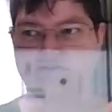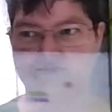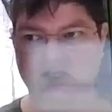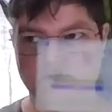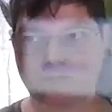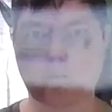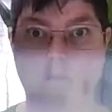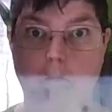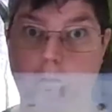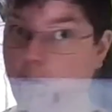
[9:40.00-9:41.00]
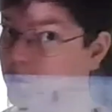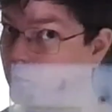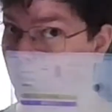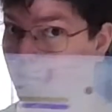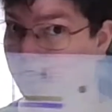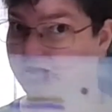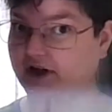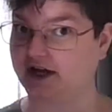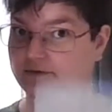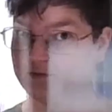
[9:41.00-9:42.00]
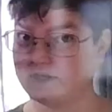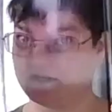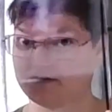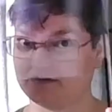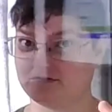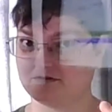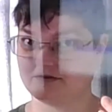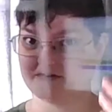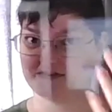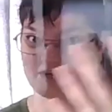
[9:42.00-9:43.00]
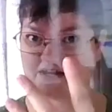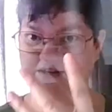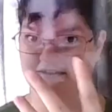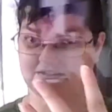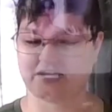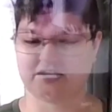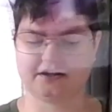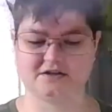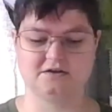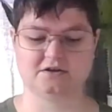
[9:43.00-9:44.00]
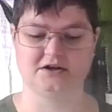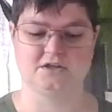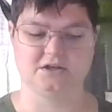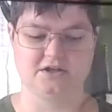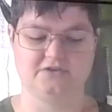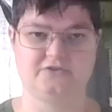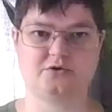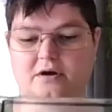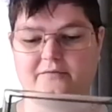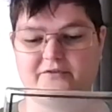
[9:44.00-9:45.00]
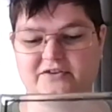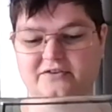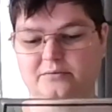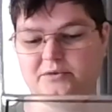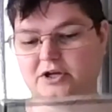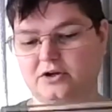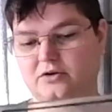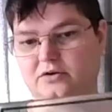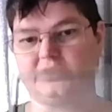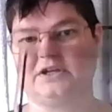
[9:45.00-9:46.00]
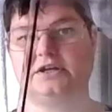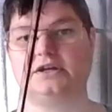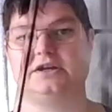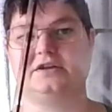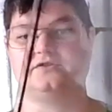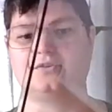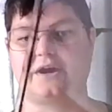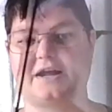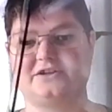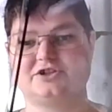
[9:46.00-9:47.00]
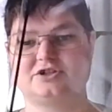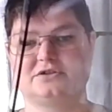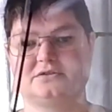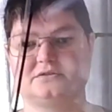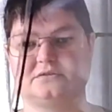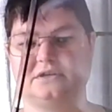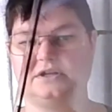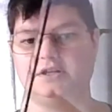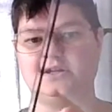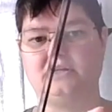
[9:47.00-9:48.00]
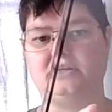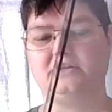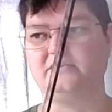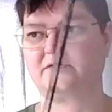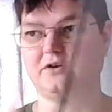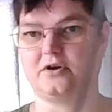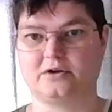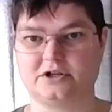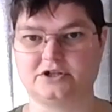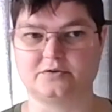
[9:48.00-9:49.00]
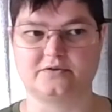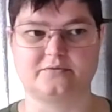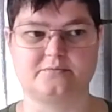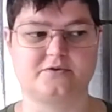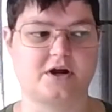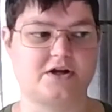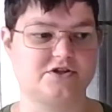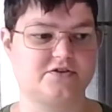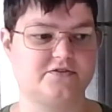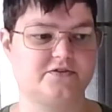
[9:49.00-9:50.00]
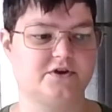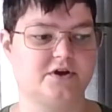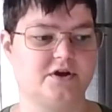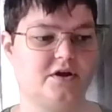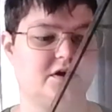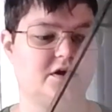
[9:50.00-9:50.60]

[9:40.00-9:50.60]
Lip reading: on Etsy. So I can be scanned and added. Obviously, being acrylic, it can get scratched, and it is already showing some scratches.